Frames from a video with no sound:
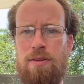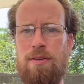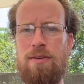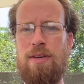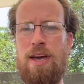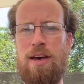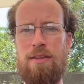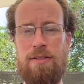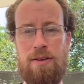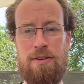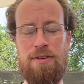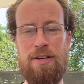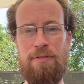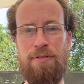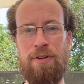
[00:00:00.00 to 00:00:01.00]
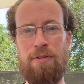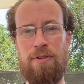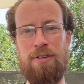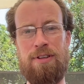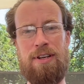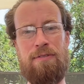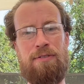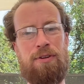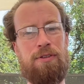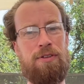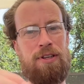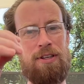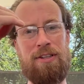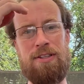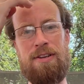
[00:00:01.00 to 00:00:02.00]
Yeah, there are different
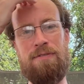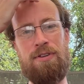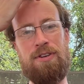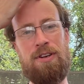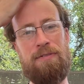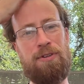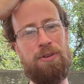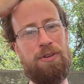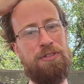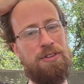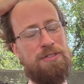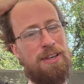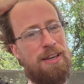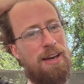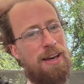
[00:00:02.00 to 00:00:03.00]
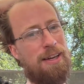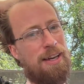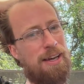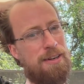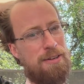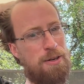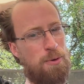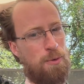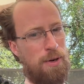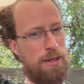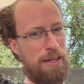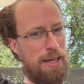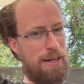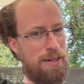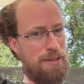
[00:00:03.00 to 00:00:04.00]
difficulties. I kind of don't want
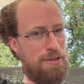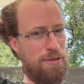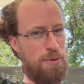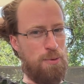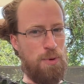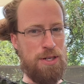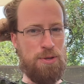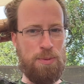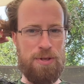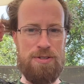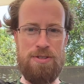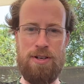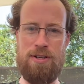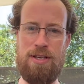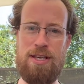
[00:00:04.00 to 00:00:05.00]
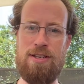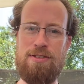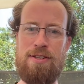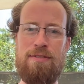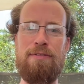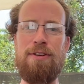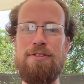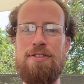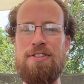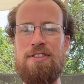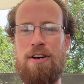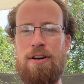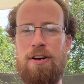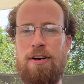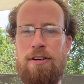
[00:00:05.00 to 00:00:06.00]
to get into which ones are easy versus
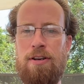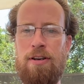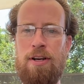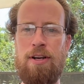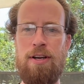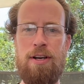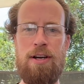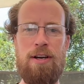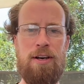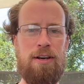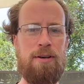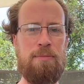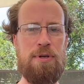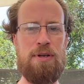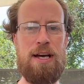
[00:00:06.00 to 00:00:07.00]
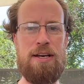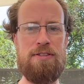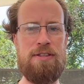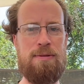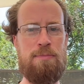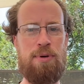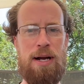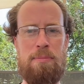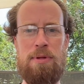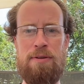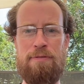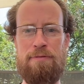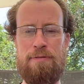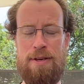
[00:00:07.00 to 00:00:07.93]
hard. You guys can probably,